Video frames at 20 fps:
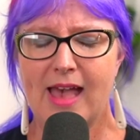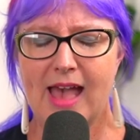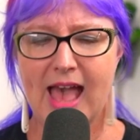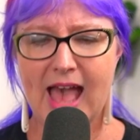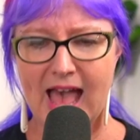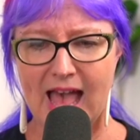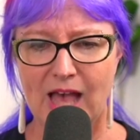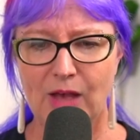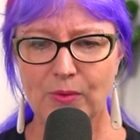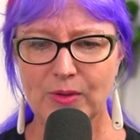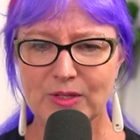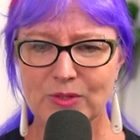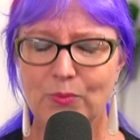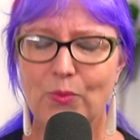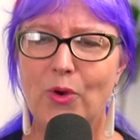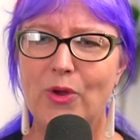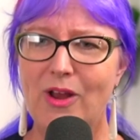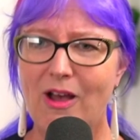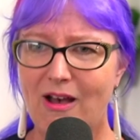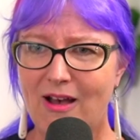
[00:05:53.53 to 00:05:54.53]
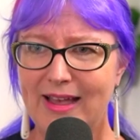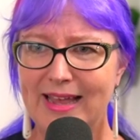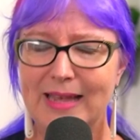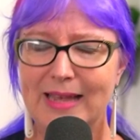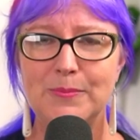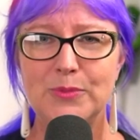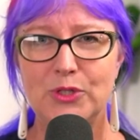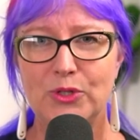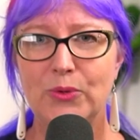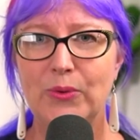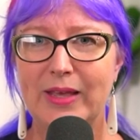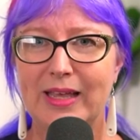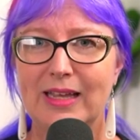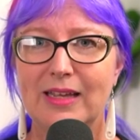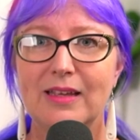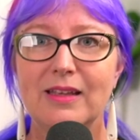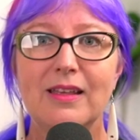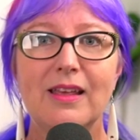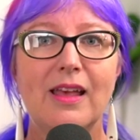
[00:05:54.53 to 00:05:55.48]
How is what I am doing